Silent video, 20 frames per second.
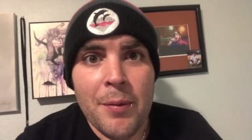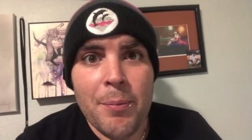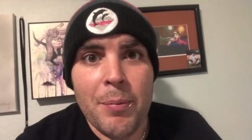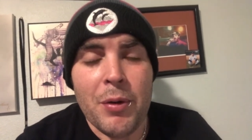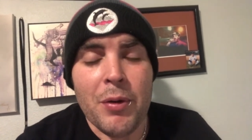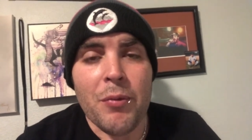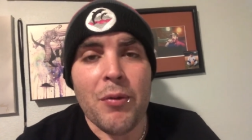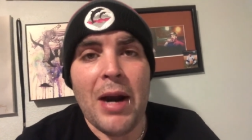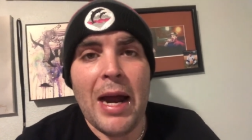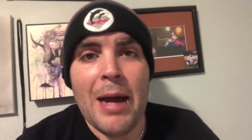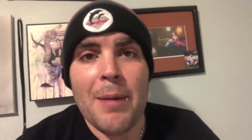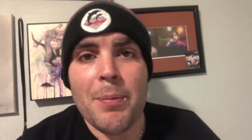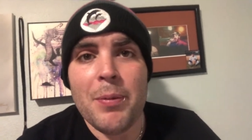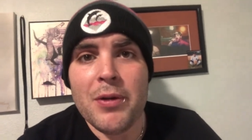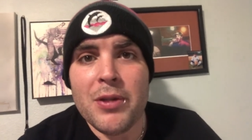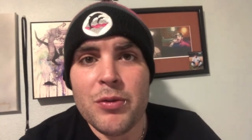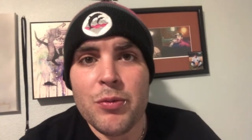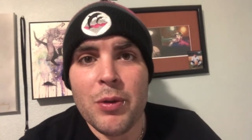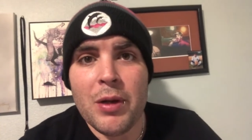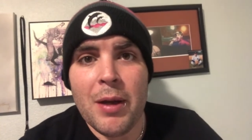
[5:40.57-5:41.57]
But
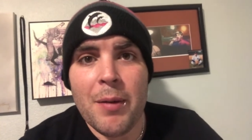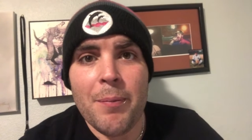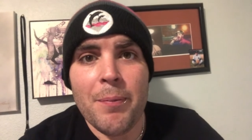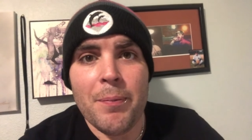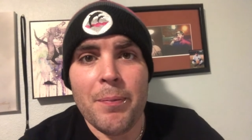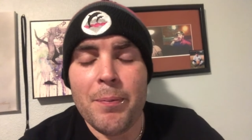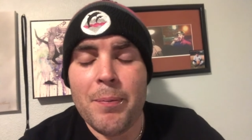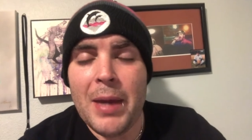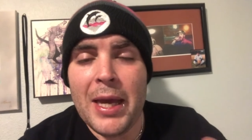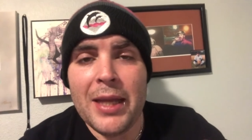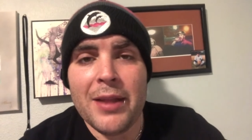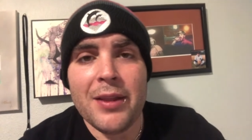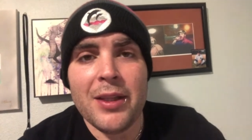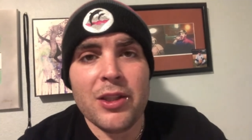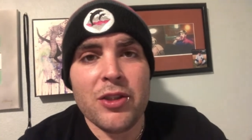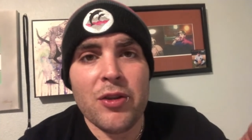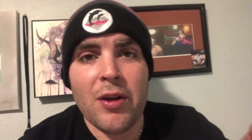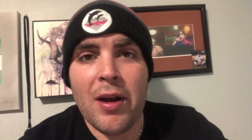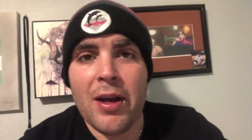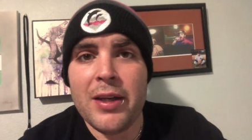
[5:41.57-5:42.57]
rappers, what I'm mainly
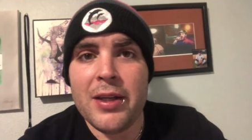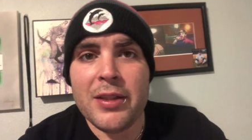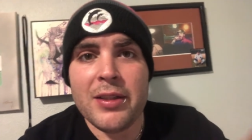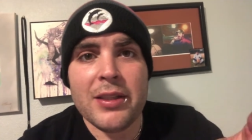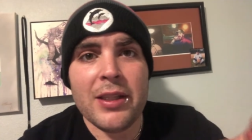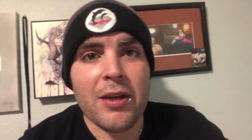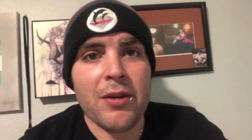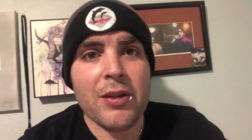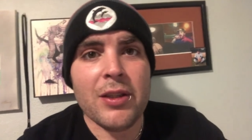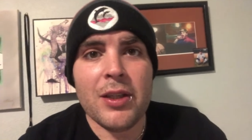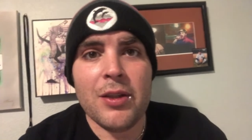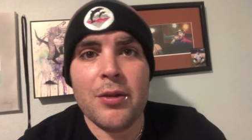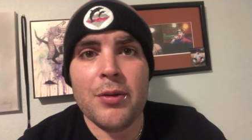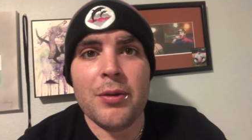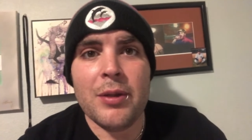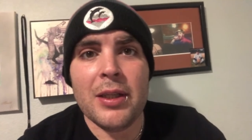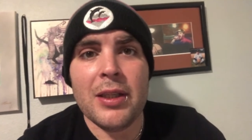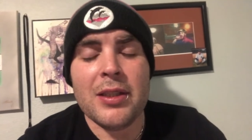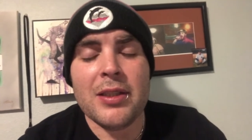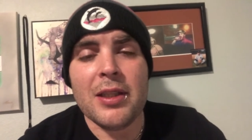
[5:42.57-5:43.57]
trying to tell
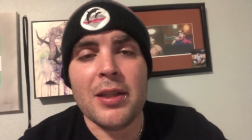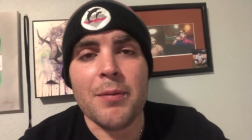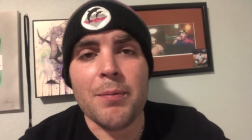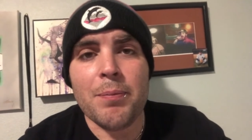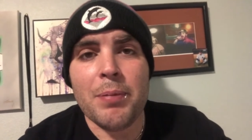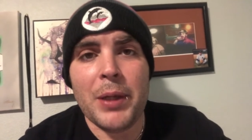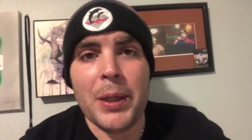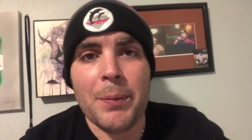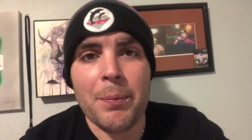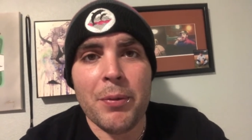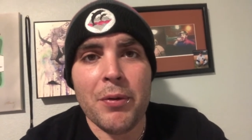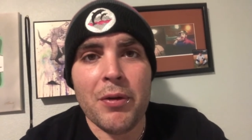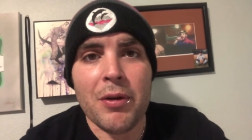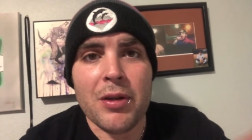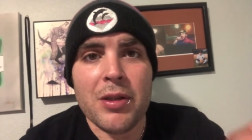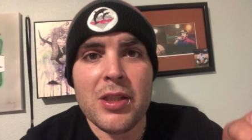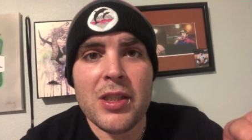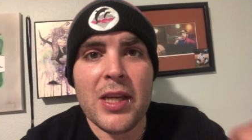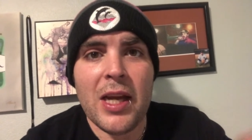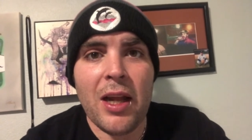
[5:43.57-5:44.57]
you is that people
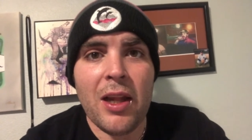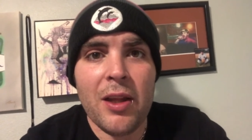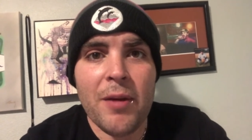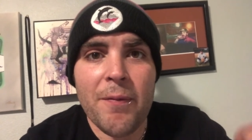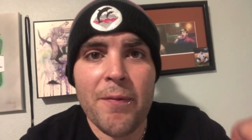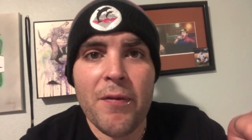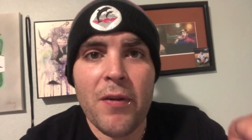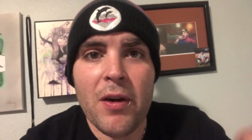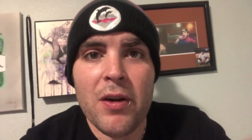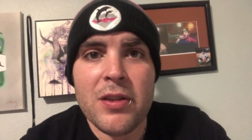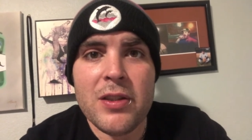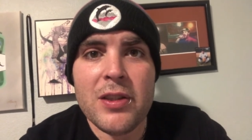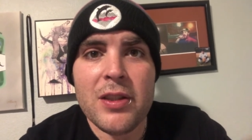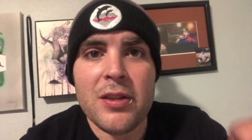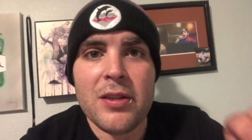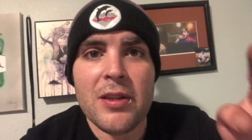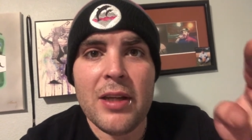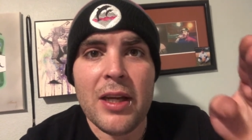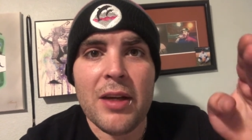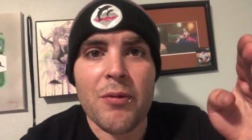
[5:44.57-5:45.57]
are selling
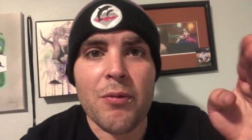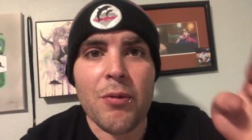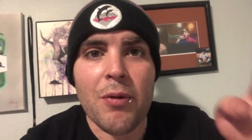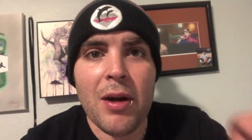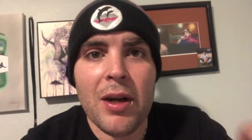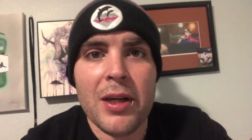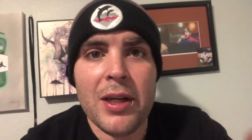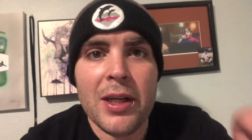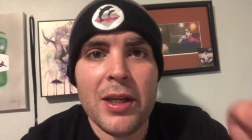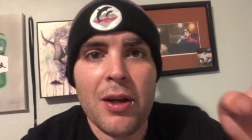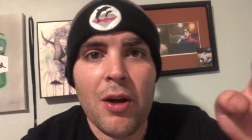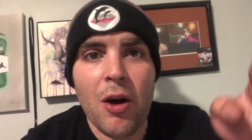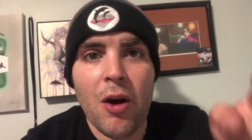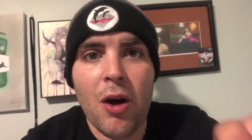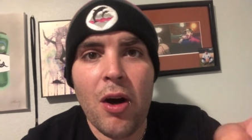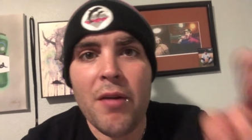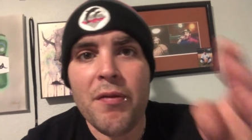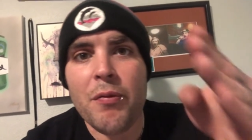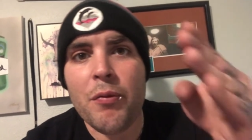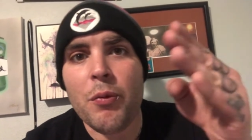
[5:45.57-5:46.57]
verses and running
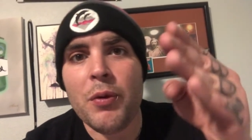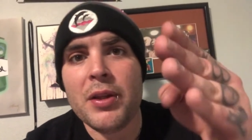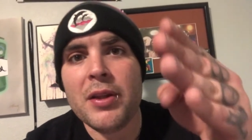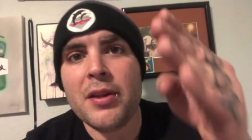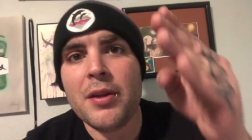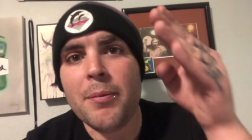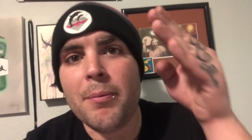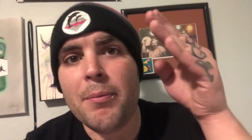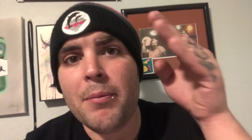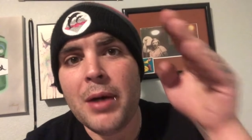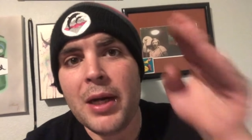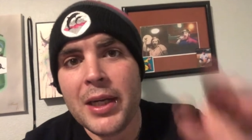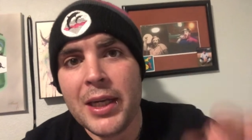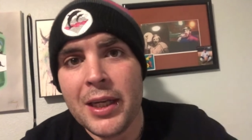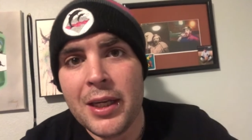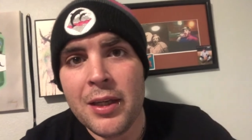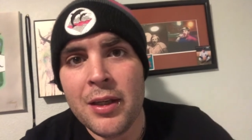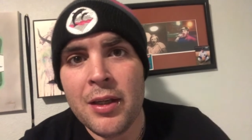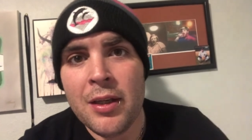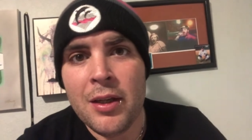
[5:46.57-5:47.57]
off with the money.
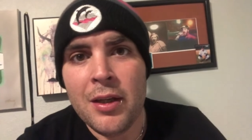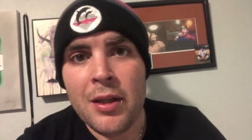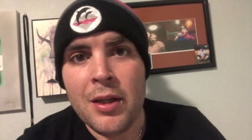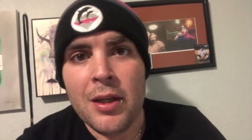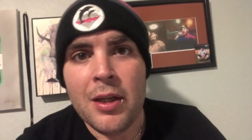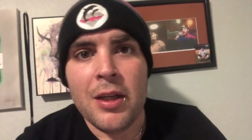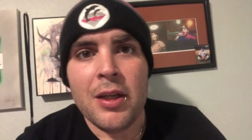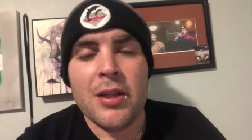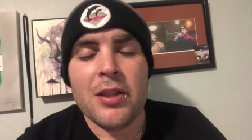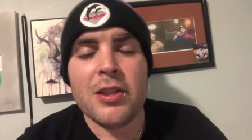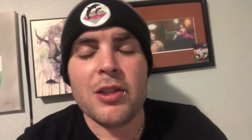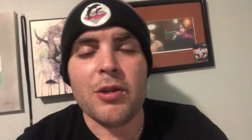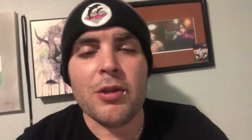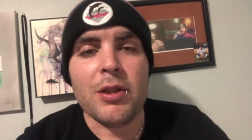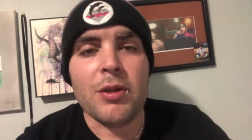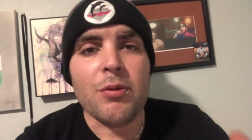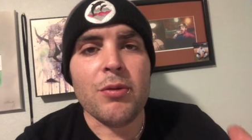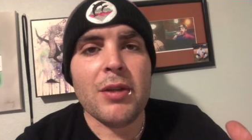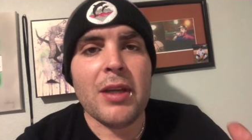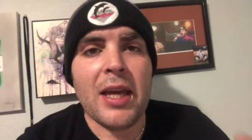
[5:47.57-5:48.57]
So
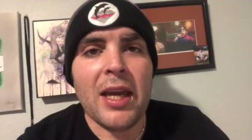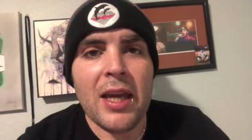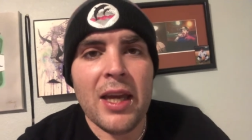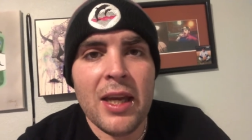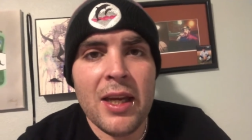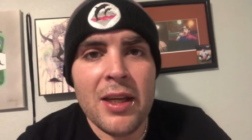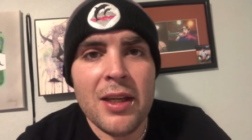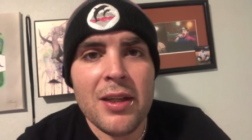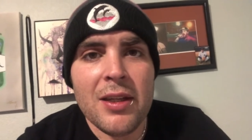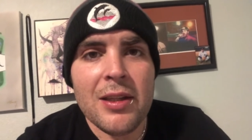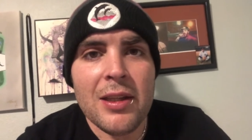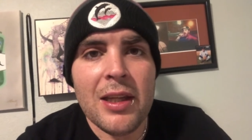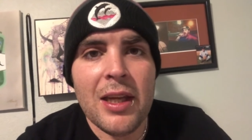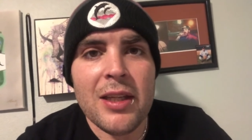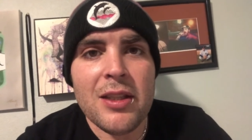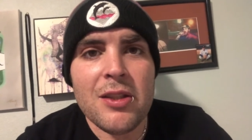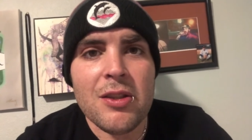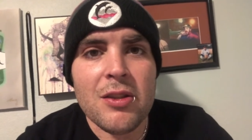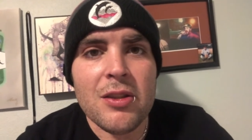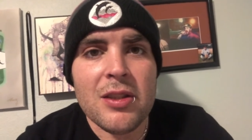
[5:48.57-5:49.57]
you can't
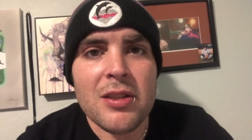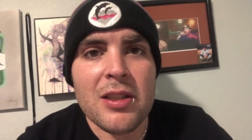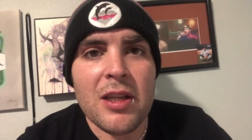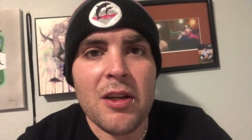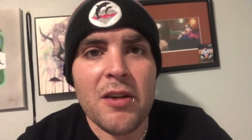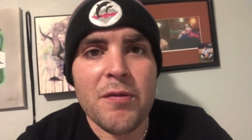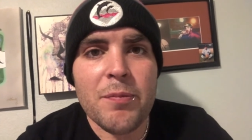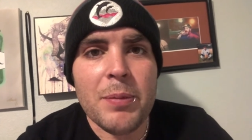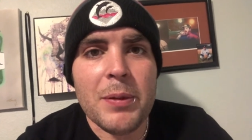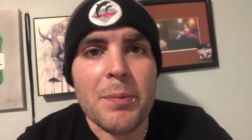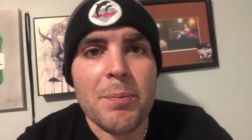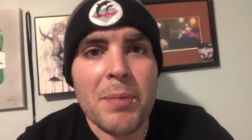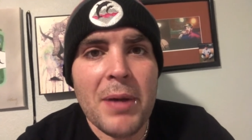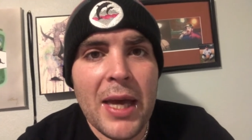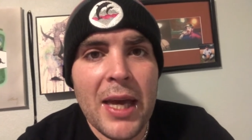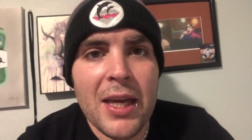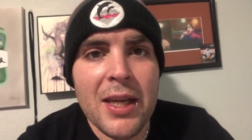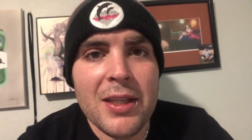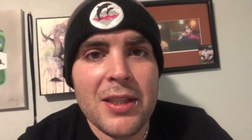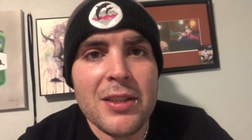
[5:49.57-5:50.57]
let yourself be
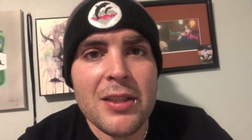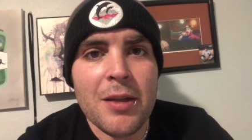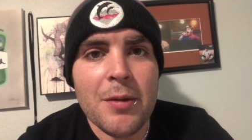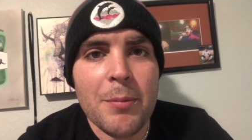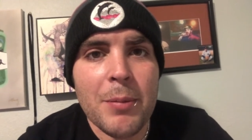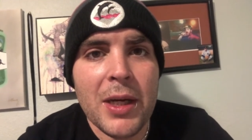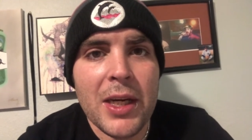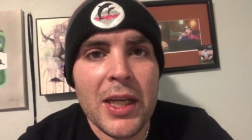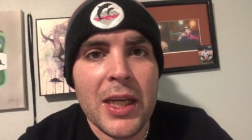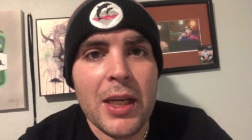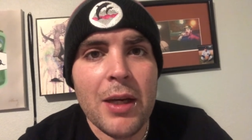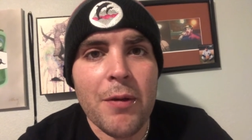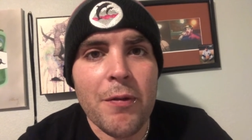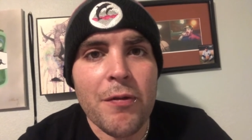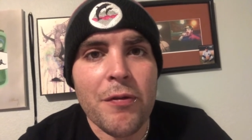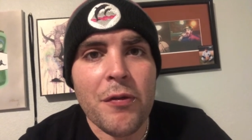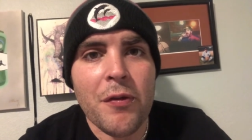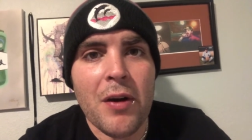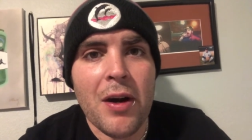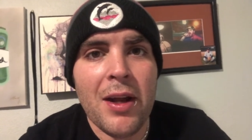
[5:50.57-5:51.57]
paying somebody up
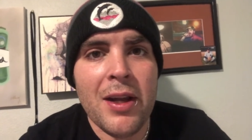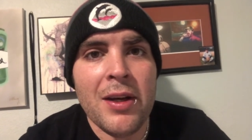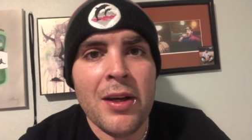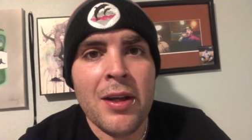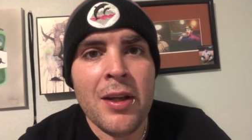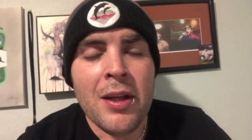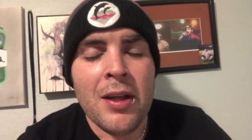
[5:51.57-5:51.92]
front.